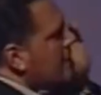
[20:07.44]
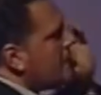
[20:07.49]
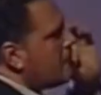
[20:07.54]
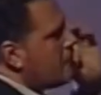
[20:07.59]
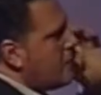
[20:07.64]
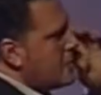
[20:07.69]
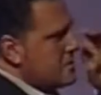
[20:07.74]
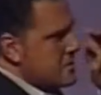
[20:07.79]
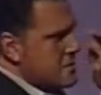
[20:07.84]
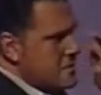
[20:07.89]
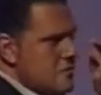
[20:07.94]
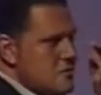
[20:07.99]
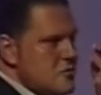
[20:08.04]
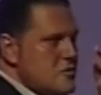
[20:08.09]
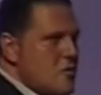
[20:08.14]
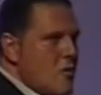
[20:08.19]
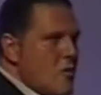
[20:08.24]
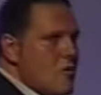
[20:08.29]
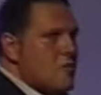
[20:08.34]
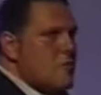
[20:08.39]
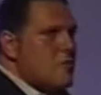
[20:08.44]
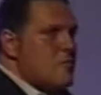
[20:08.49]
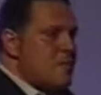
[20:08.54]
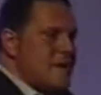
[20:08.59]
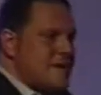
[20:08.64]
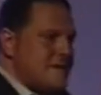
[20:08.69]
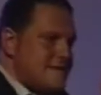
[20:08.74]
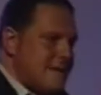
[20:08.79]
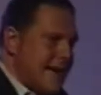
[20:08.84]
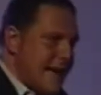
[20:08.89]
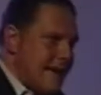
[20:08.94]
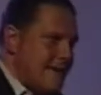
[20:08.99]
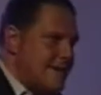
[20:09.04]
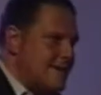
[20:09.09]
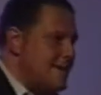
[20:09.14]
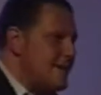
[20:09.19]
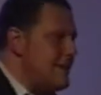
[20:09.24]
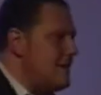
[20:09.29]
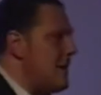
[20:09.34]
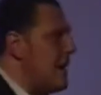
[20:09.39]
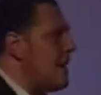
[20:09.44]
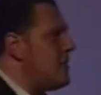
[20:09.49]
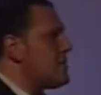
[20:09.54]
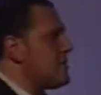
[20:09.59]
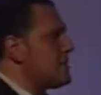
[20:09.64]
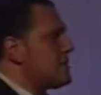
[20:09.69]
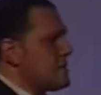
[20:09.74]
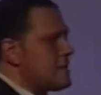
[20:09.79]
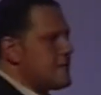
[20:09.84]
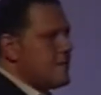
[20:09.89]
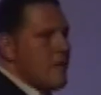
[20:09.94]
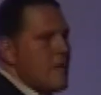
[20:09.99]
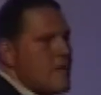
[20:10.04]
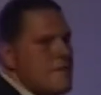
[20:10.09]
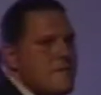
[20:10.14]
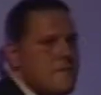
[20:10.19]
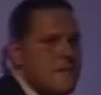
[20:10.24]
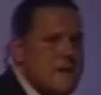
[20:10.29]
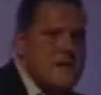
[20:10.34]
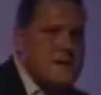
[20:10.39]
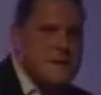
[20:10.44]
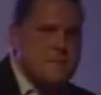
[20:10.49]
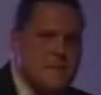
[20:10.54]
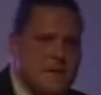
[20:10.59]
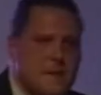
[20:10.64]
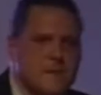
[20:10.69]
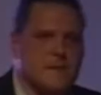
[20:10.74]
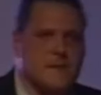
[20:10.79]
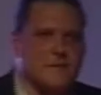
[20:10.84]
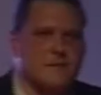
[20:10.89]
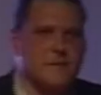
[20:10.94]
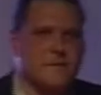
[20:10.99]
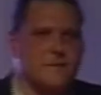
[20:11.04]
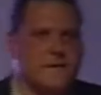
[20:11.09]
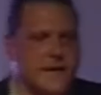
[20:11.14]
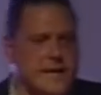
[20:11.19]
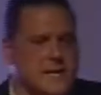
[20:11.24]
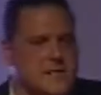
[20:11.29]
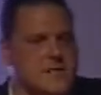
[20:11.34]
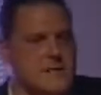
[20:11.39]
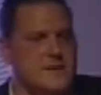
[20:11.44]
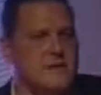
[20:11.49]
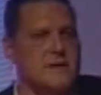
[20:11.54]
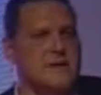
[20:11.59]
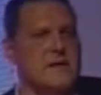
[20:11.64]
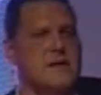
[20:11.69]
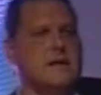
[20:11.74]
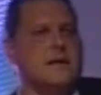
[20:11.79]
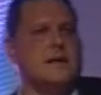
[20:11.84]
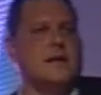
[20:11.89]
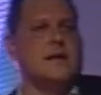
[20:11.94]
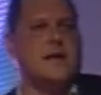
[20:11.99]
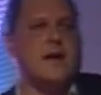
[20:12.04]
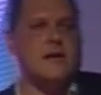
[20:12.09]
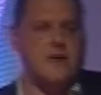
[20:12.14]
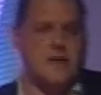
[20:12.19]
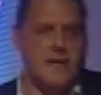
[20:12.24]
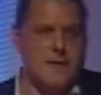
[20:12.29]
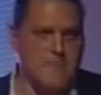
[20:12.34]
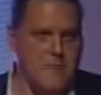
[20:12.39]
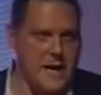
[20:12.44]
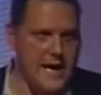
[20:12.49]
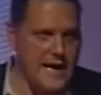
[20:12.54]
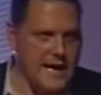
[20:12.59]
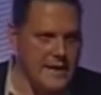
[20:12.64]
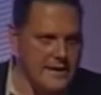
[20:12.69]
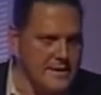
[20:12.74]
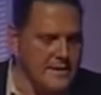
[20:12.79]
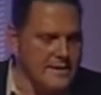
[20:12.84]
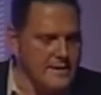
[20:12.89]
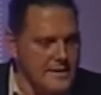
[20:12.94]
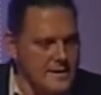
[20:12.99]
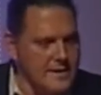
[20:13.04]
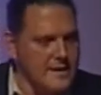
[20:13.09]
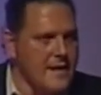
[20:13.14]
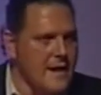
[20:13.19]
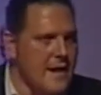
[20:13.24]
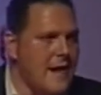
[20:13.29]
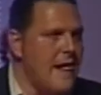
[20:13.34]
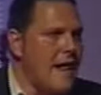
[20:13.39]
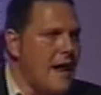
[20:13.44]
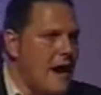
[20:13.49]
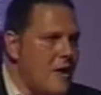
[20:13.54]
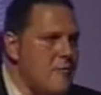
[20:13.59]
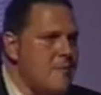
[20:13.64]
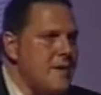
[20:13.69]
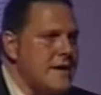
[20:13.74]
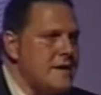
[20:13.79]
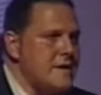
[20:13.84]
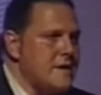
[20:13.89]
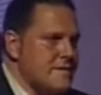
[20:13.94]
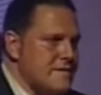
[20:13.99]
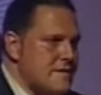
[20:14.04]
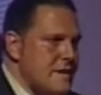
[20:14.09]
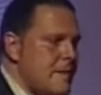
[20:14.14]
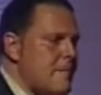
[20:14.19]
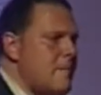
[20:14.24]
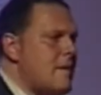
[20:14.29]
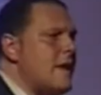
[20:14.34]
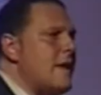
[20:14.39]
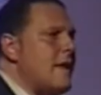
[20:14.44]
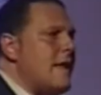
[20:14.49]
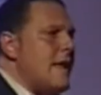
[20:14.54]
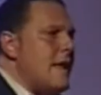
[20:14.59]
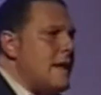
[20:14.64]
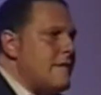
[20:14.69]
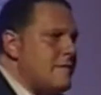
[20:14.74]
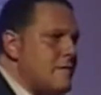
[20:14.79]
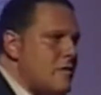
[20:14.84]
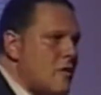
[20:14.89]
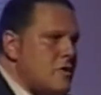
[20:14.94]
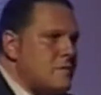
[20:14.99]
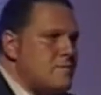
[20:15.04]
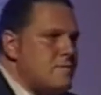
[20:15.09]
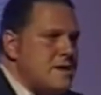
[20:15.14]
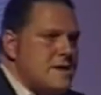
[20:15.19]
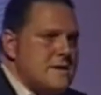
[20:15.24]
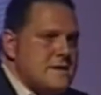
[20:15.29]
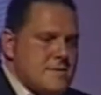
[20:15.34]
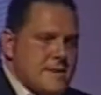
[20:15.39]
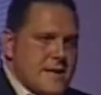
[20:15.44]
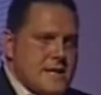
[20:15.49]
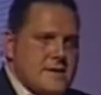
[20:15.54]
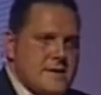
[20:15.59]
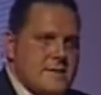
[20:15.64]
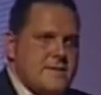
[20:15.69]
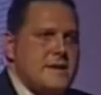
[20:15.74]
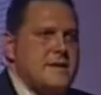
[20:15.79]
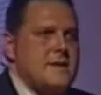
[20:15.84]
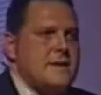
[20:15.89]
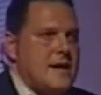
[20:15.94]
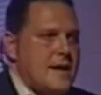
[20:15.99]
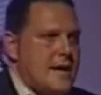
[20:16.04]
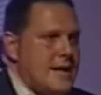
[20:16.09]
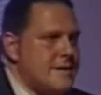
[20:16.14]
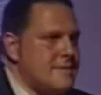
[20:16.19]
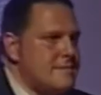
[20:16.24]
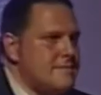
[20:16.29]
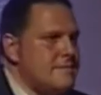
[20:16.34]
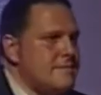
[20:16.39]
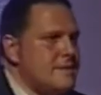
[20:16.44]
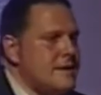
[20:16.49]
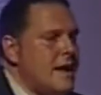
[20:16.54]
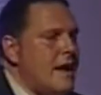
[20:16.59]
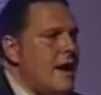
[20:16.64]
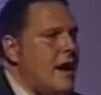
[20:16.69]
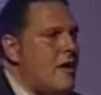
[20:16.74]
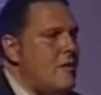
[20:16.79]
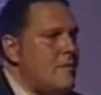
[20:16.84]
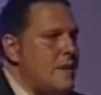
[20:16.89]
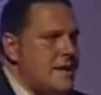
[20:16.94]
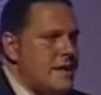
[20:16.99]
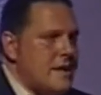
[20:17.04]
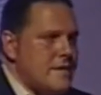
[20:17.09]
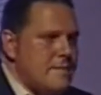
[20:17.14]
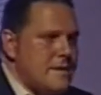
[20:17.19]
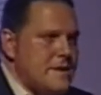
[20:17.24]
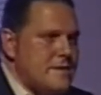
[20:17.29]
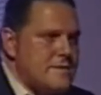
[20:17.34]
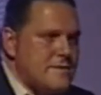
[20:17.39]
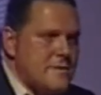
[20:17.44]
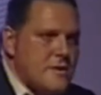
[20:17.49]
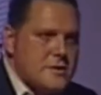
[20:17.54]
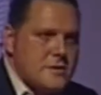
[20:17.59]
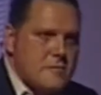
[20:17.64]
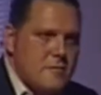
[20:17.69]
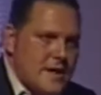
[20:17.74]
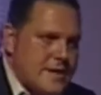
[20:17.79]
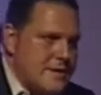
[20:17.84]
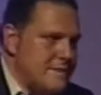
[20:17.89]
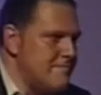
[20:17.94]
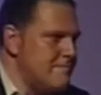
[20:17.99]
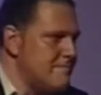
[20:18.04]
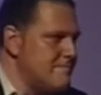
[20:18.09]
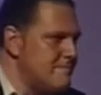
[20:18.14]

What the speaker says: wanted to know precisely, out of the 12 million people we've reached in our campaign, how many of them have not been 2029, how many have been 31.